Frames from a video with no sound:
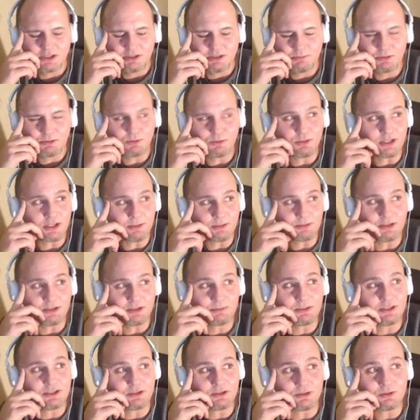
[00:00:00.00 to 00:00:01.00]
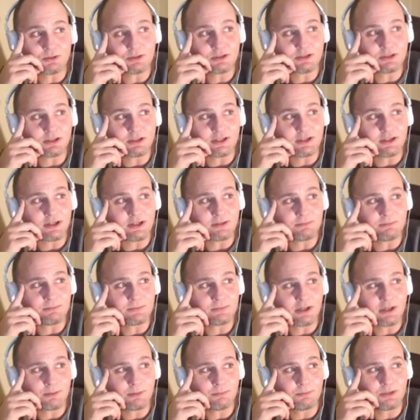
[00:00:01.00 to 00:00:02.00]
But what I'm going to be doing, like
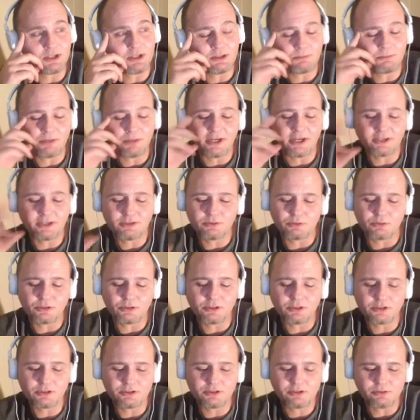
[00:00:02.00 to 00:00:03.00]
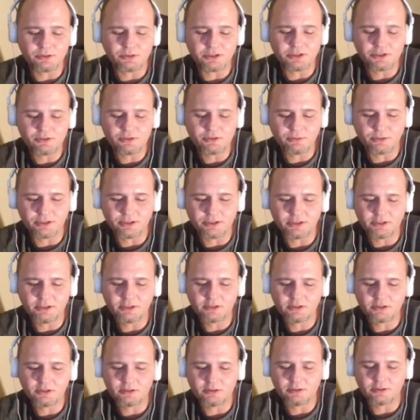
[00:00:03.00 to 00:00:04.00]
I'm getting back to work 2020.
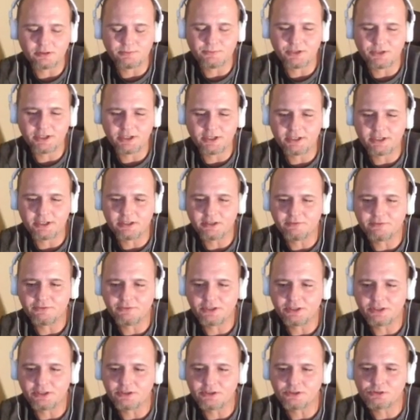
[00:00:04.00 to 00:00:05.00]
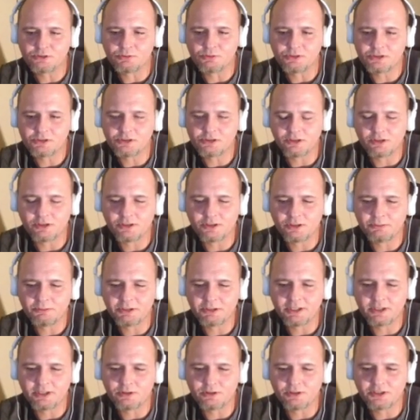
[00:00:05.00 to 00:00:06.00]
The edited videos will start
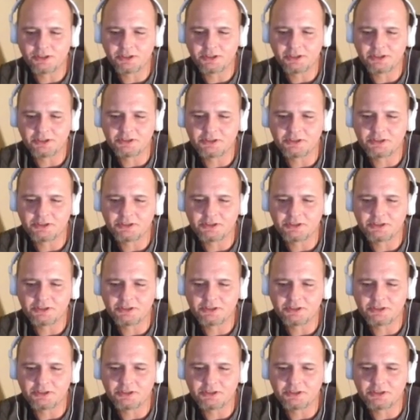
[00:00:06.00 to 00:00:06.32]
coming out again